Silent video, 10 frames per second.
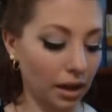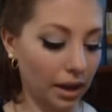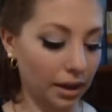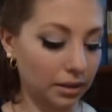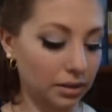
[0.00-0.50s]

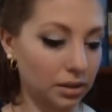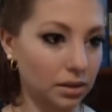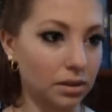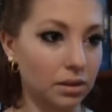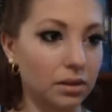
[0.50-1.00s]
And
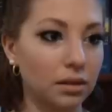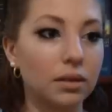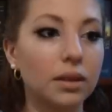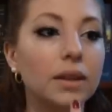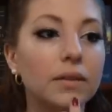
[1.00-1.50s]

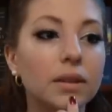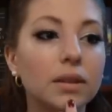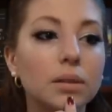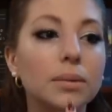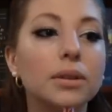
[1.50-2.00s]
even a
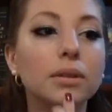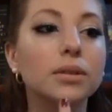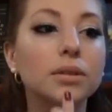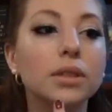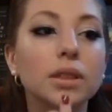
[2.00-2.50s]
little bit on
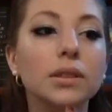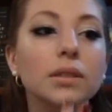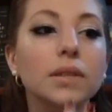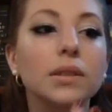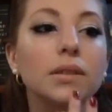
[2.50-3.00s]
your chin.